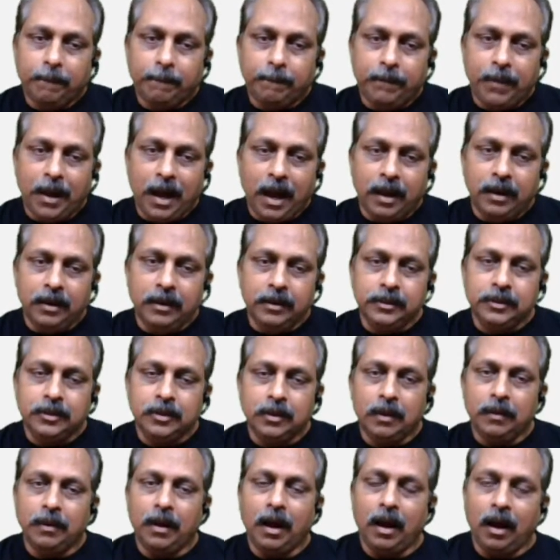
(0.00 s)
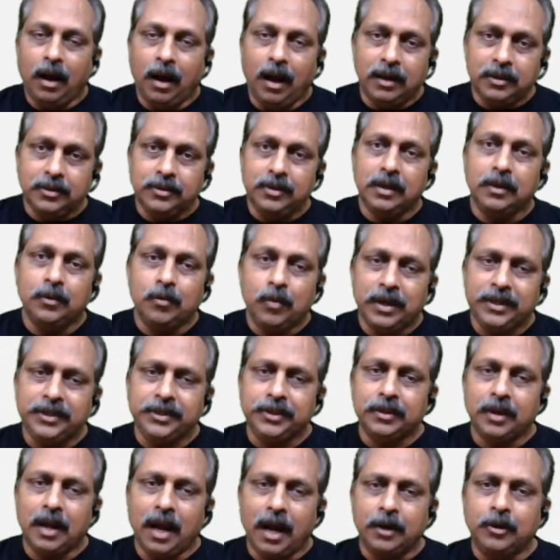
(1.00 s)
Balance. Ask the
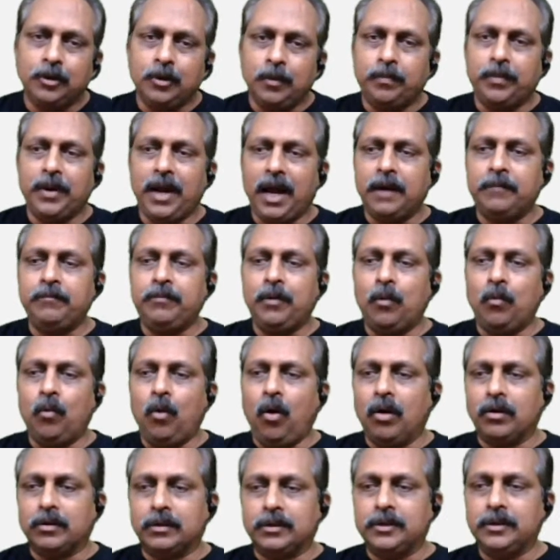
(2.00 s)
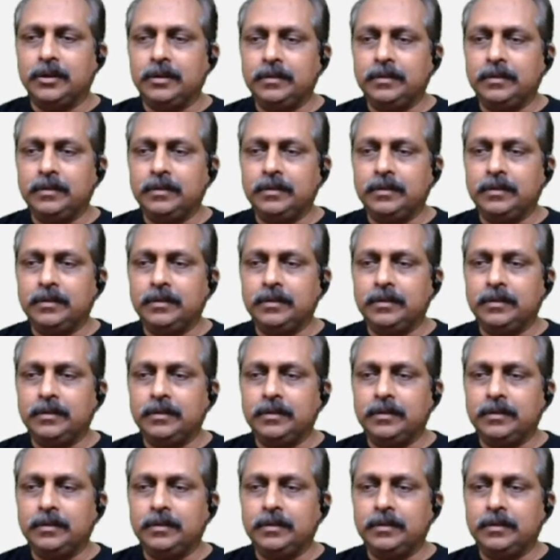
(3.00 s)
question, had to plan for what?